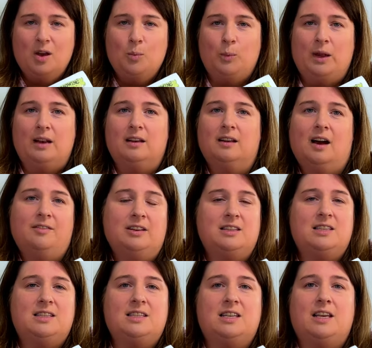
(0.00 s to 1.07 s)
We love it
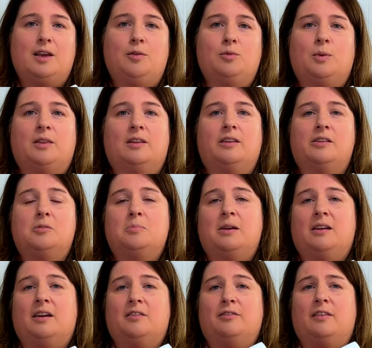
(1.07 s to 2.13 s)
steamed with a little bit
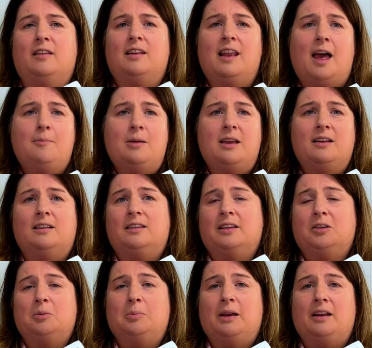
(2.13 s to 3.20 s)
of lemon, a
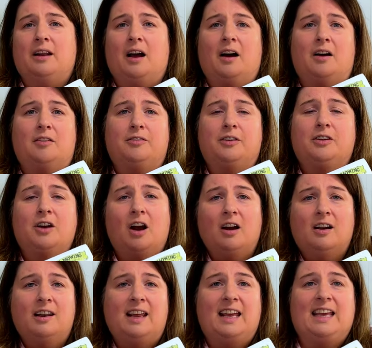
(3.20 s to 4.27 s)
little bit of
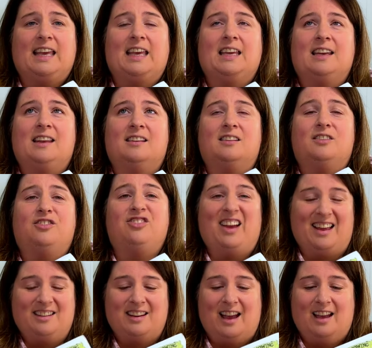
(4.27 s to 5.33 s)
garlic. It is
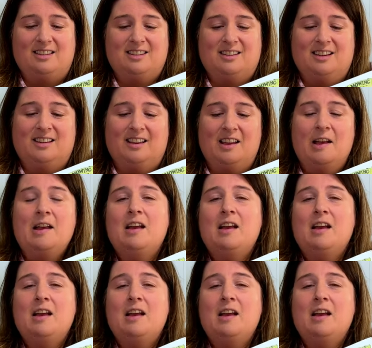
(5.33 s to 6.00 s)
fantastic.